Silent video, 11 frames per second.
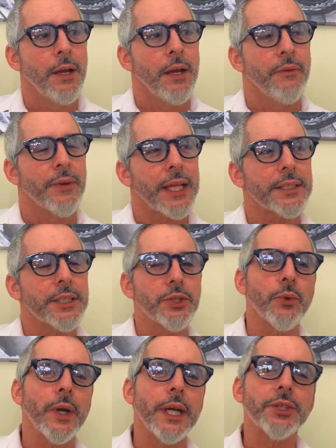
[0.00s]
For that
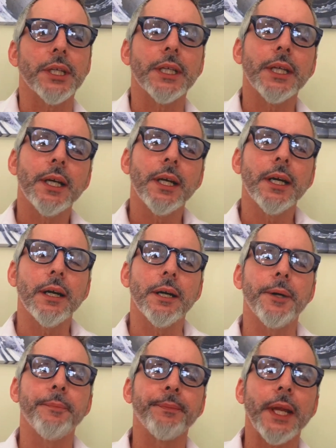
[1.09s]
situation,
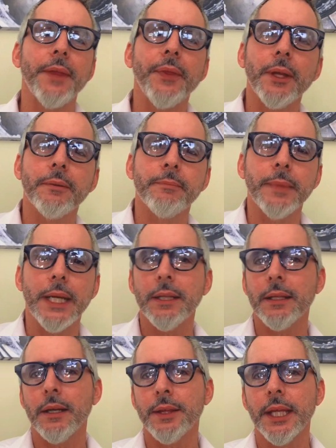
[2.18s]
um, I think
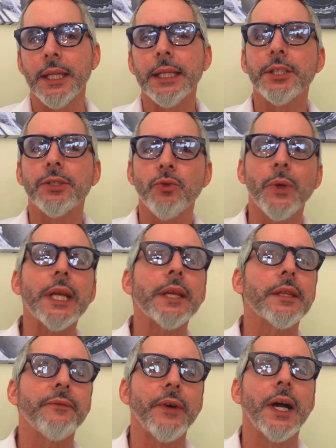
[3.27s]
many, I think at least three of
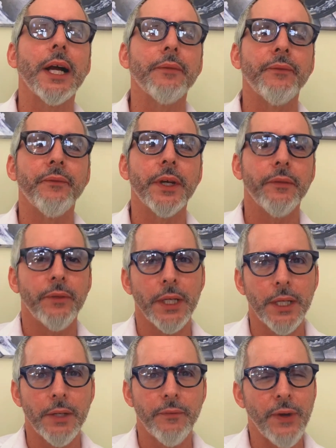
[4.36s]
the five
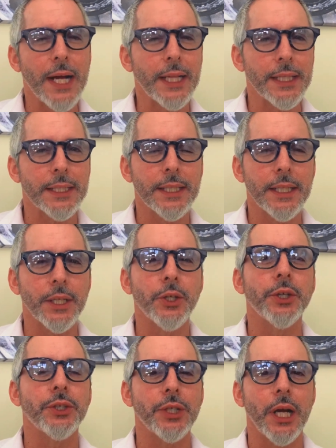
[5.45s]
uh, finalists did a
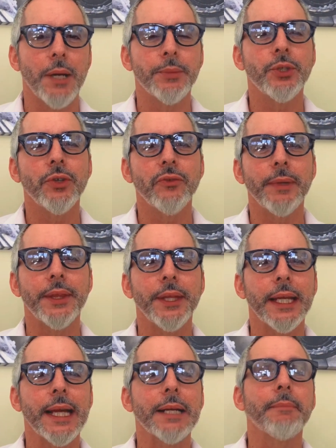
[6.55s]
good job. Two of them, I
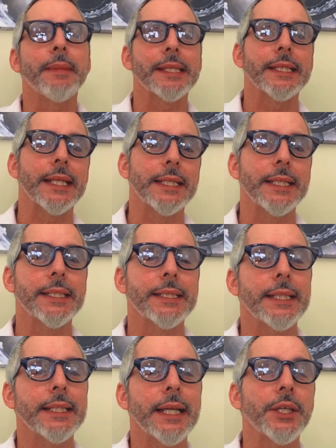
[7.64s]
think, kind of missed it. They just
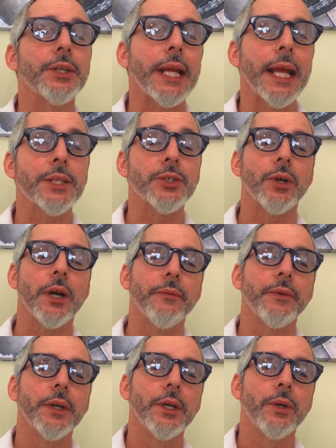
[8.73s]
didn't get a good answer off
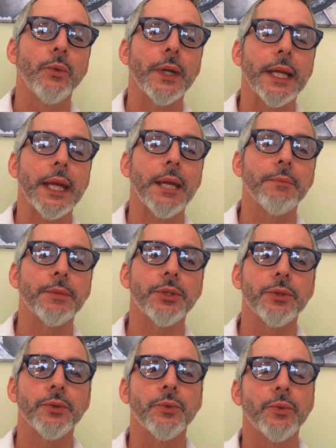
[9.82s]
when it came
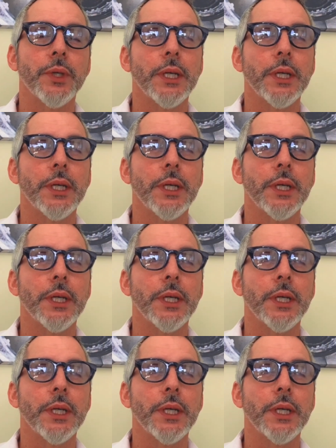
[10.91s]
to